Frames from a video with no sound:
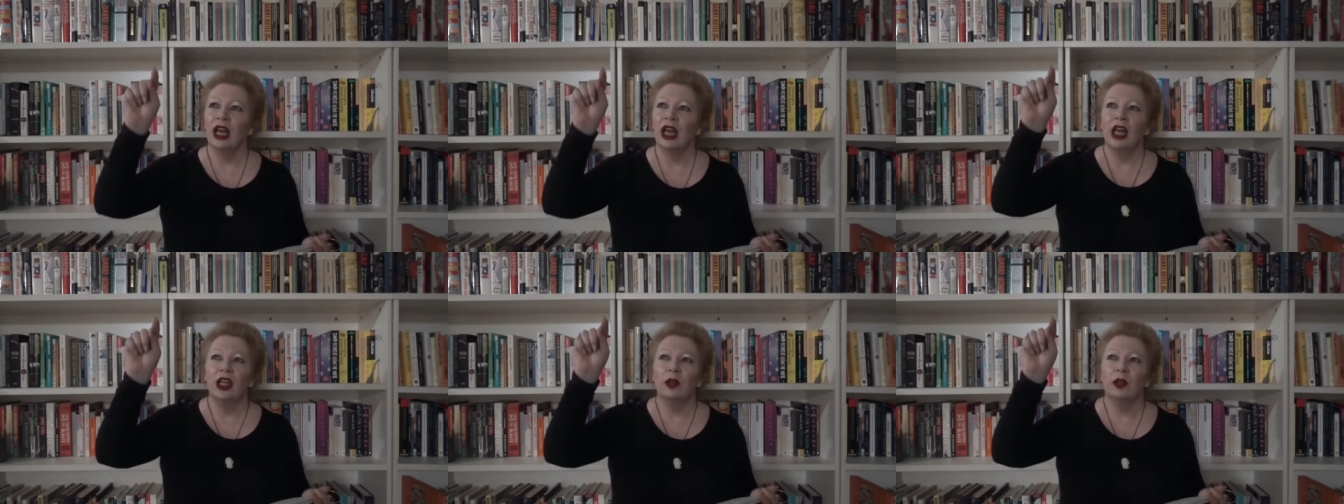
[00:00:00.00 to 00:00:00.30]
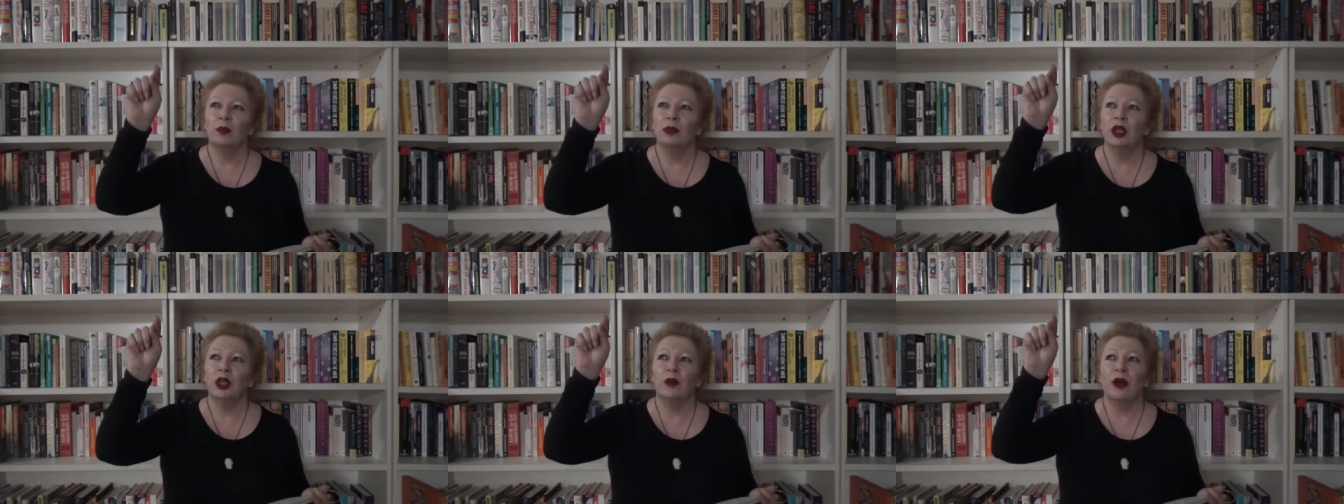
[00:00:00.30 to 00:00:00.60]
The
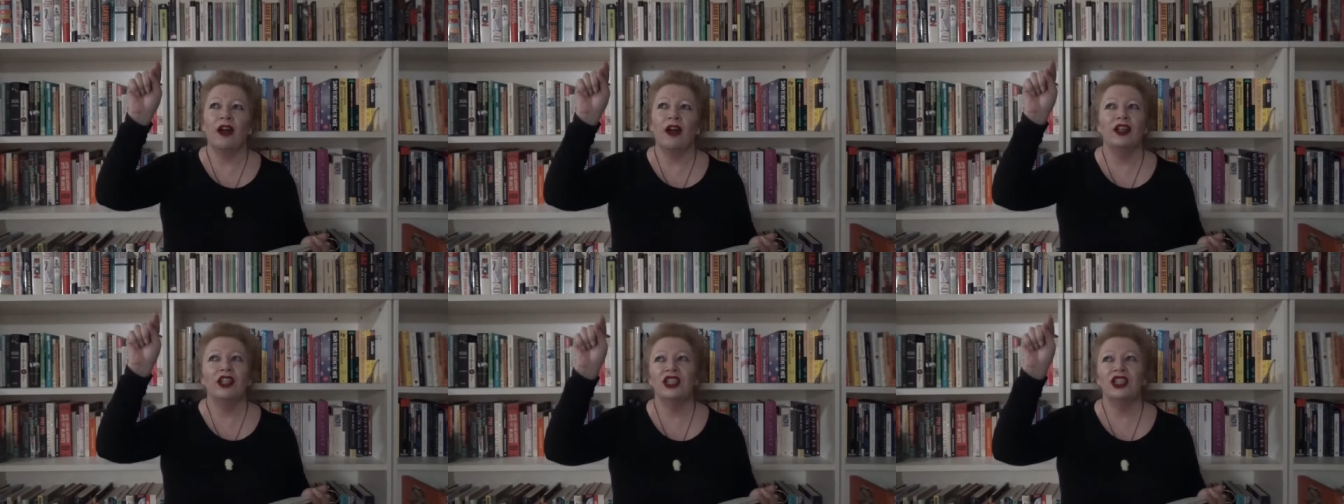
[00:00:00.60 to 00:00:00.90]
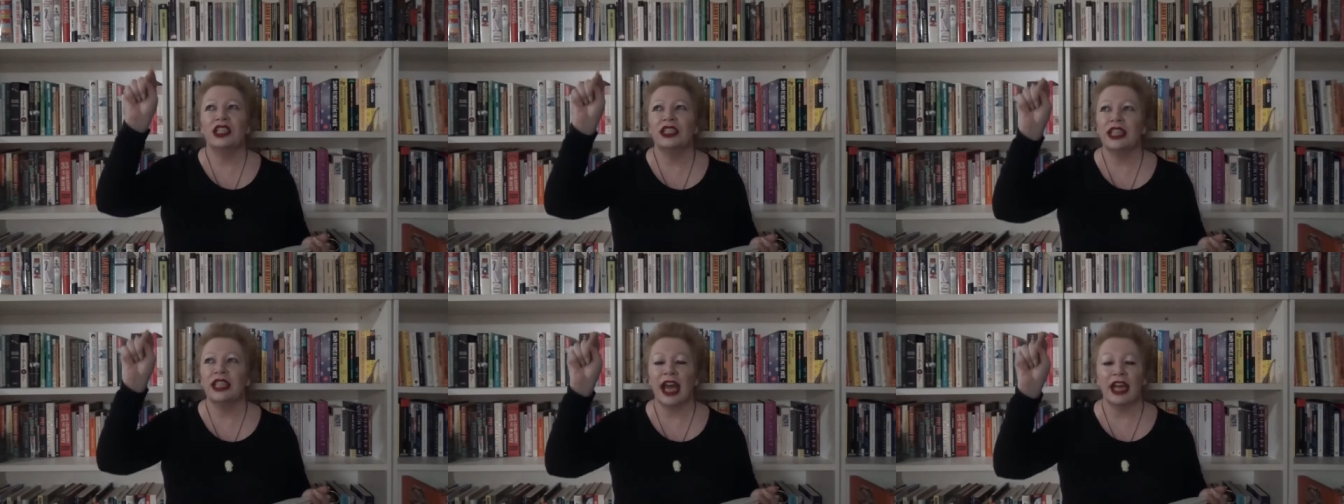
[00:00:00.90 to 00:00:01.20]
blue arrow, you
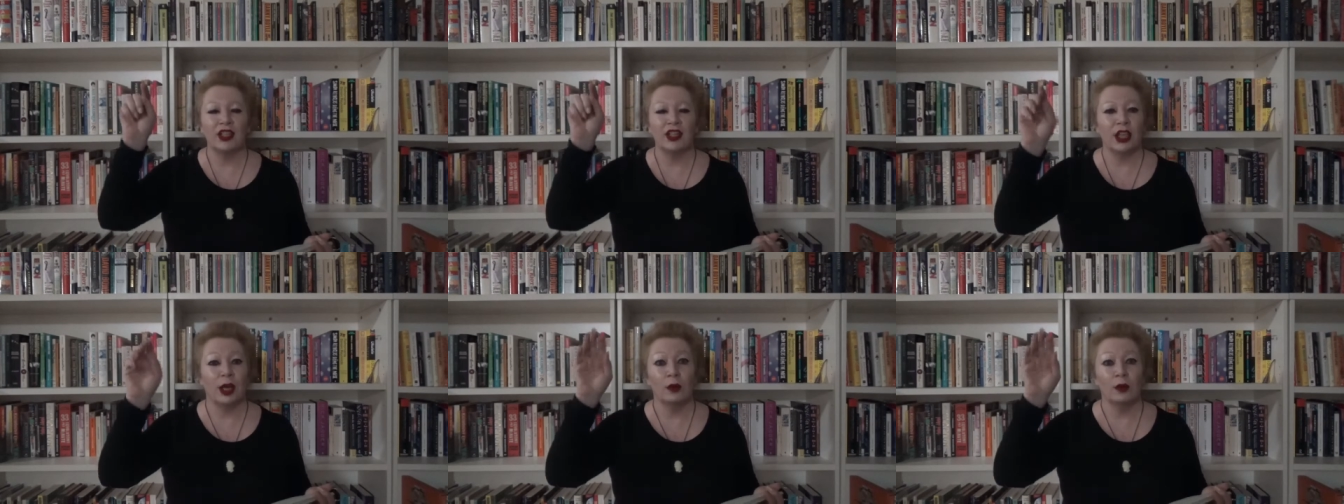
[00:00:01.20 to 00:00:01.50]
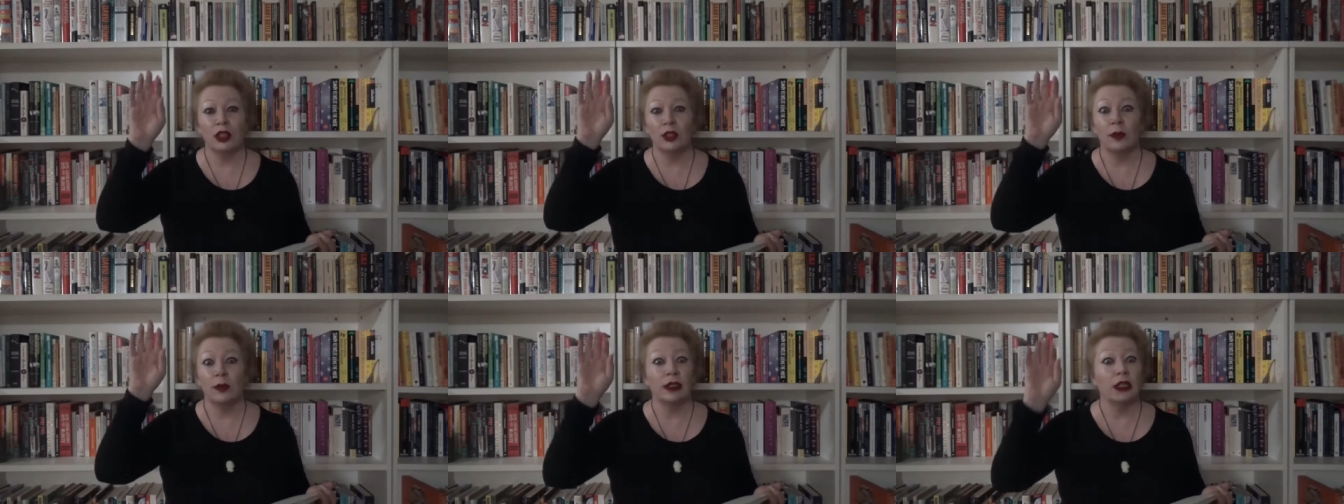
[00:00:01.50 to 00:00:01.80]
just attach that, which
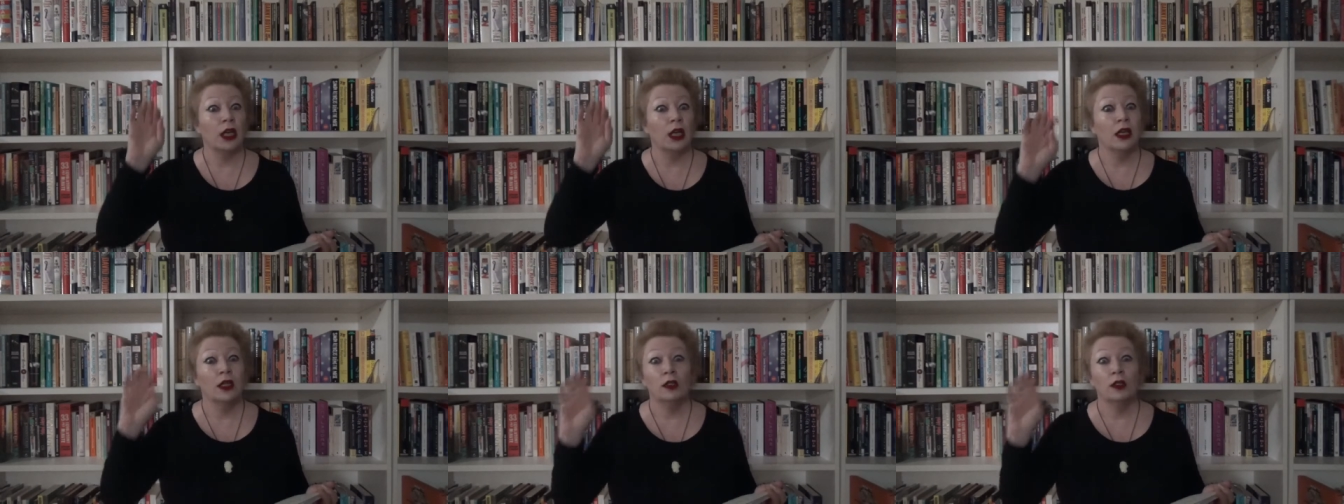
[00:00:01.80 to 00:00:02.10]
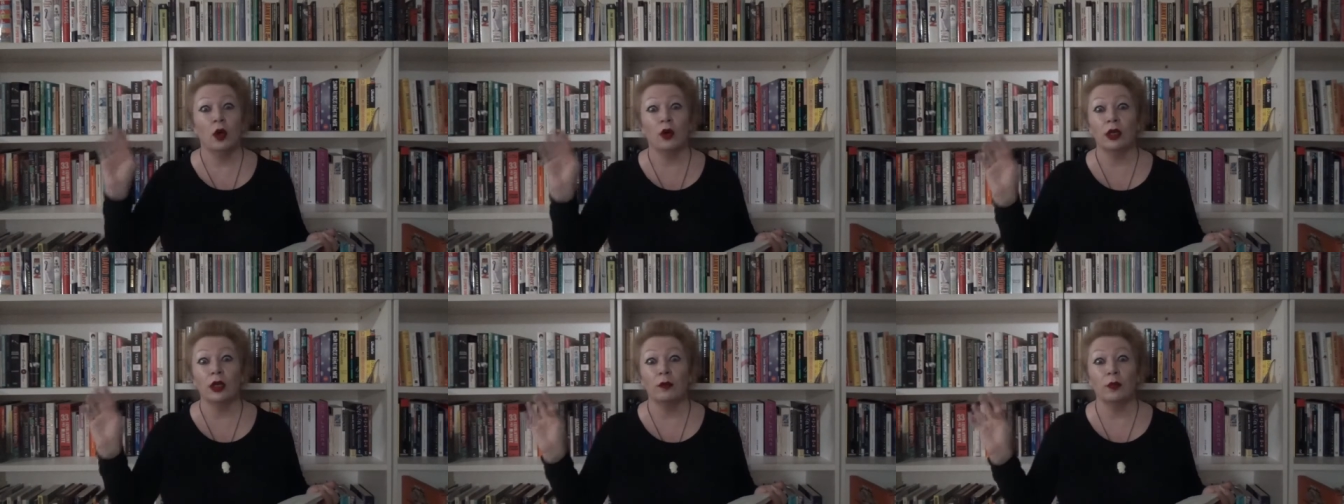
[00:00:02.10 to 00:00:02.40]
just means
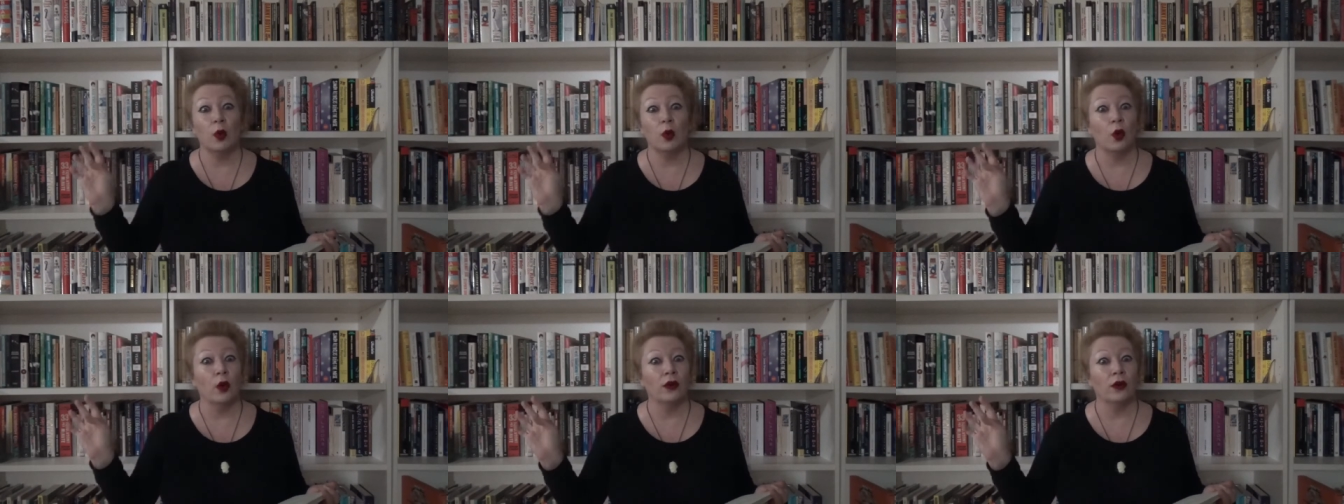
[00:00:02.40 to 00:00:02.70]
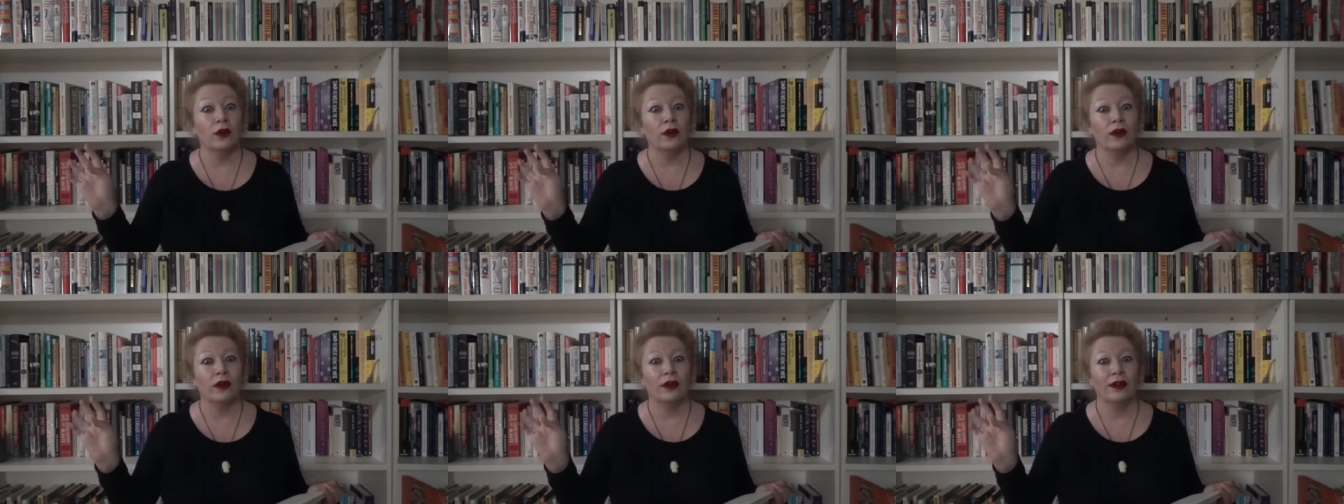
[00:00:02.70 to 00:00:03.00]
not
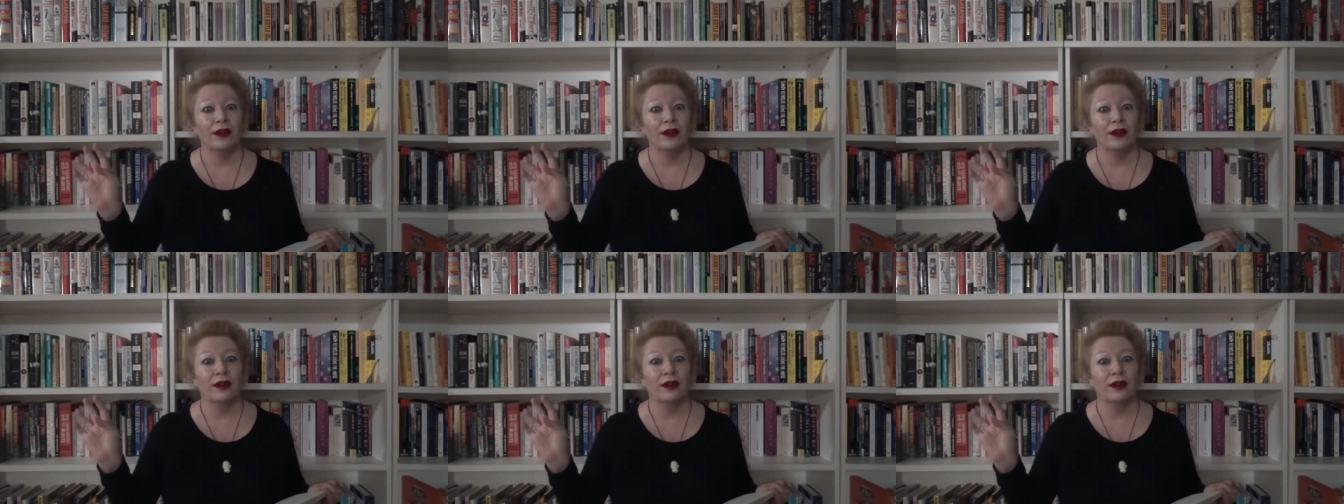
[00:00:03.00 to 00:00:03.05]
important.